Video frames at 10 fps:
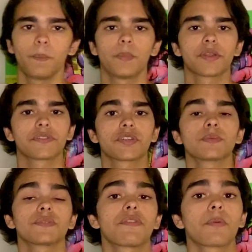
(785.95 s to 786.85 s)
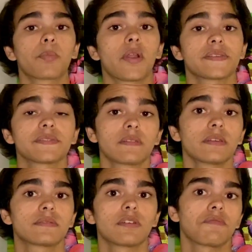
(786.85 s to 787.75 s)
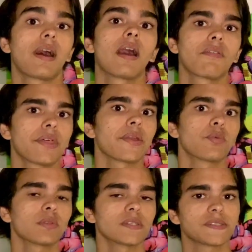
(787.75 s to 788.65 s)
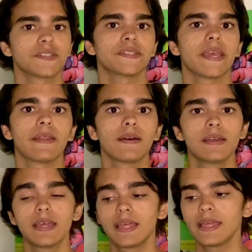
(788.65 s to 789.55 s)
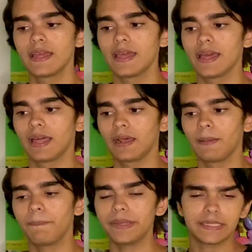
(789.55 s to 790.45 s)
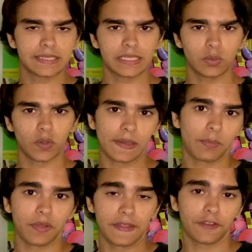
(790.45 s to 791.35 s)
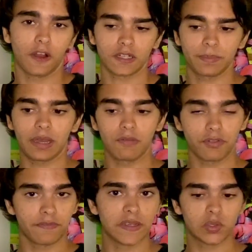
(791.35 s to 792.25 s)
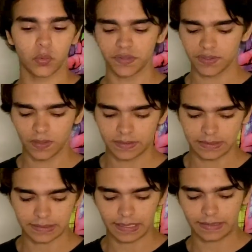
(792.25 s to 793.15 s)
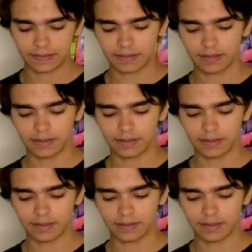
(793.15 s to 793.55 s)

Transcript: But in terms of their press release of how they released their data, basically what they talked about with their phase 1 results is that